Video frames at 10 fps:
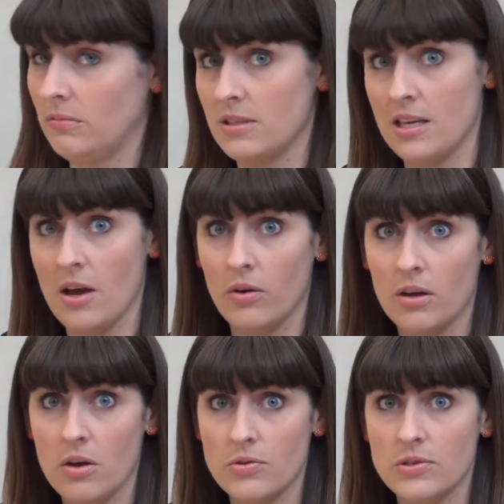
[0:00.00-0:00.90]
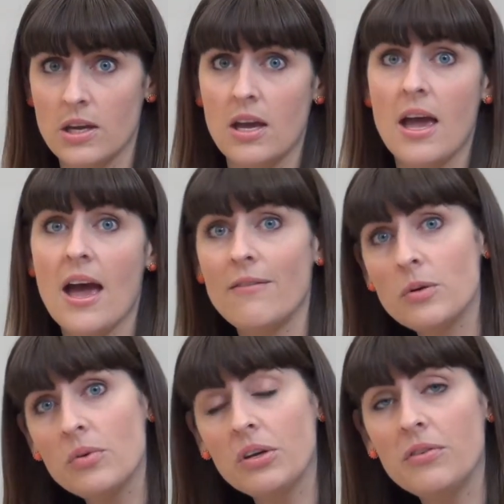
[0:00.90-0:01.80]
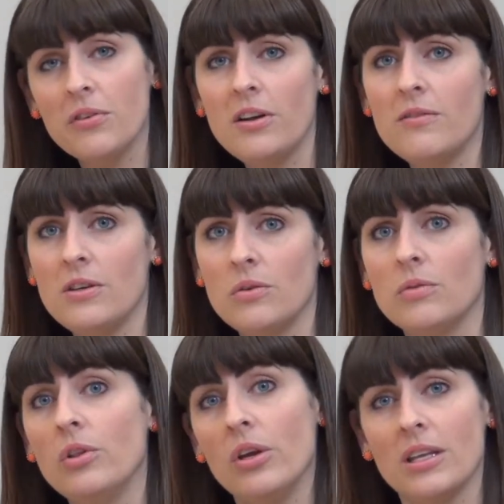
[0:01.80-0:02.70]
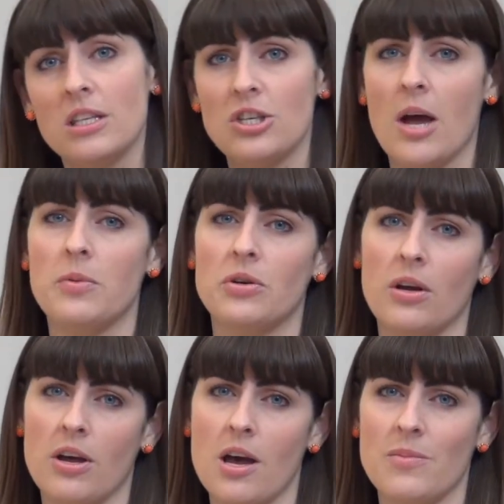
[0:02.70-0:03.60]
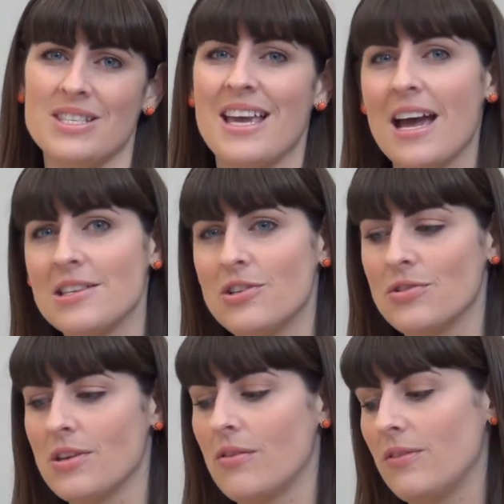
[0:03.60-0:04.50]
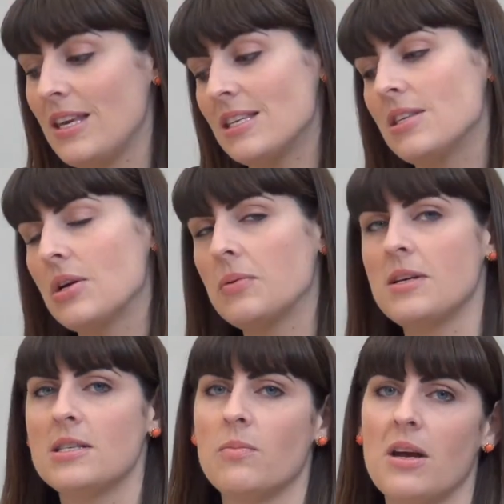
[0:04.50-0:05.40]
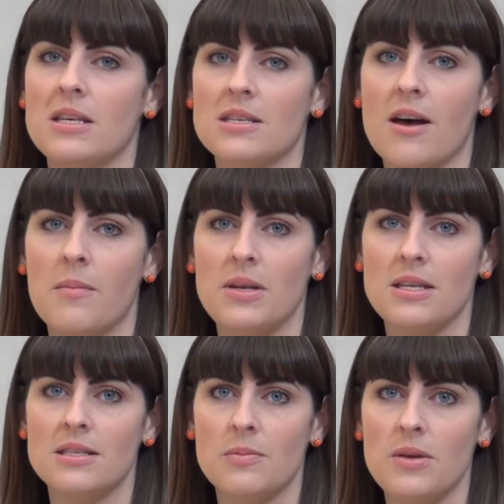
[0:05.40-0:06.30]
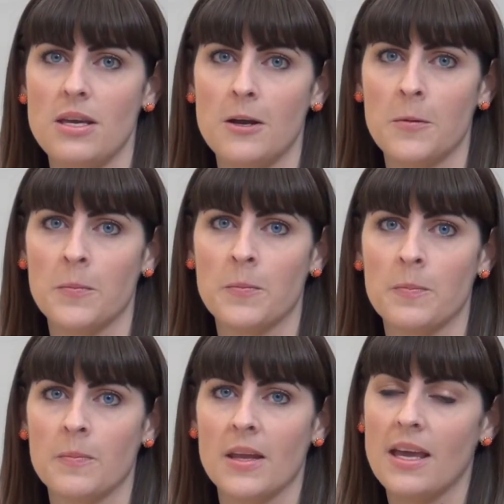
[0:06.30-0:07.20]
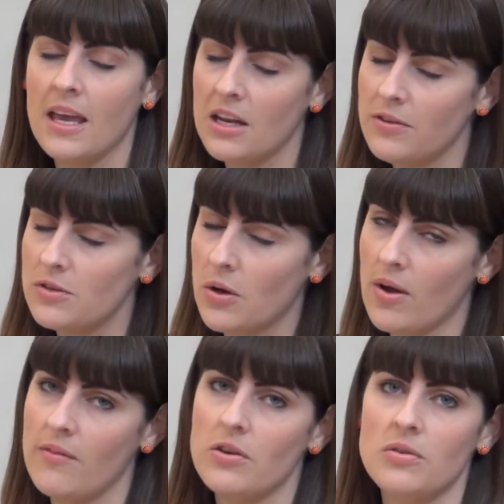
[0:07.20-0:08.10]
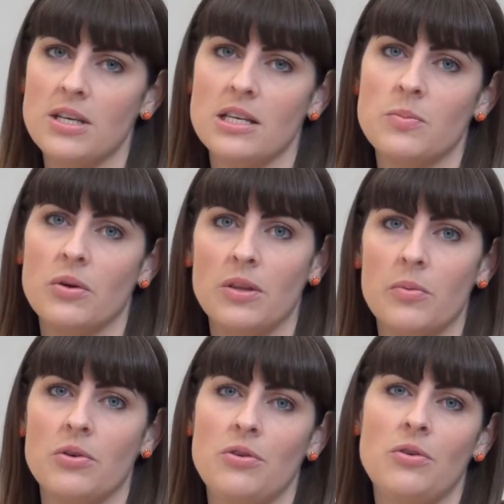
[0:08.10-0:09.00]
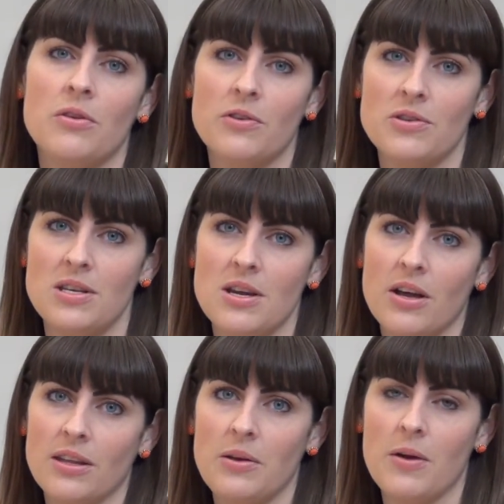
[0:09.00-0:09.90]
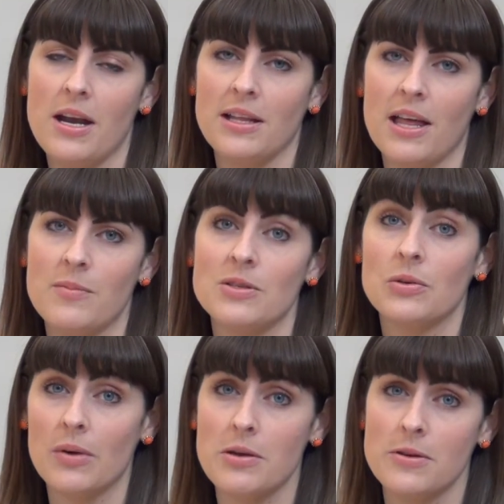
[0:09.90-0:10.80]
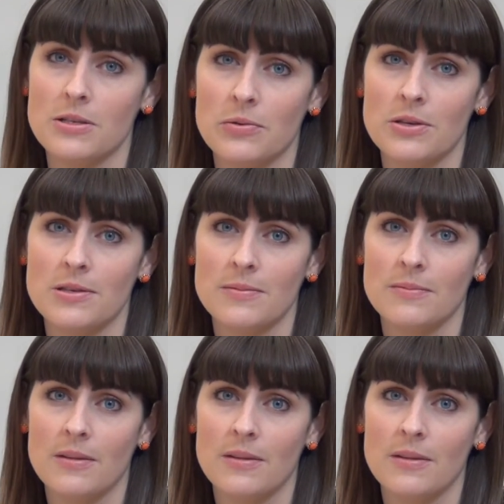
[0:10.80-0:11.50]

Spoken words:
See how it goes. Have your book in front of you. Look at the chapter on commas. Ask yourself, is there a reason why this comma needs to be here? Again, if you don't have your own textbook, the Purdue University Online Writing Lab is a great resource.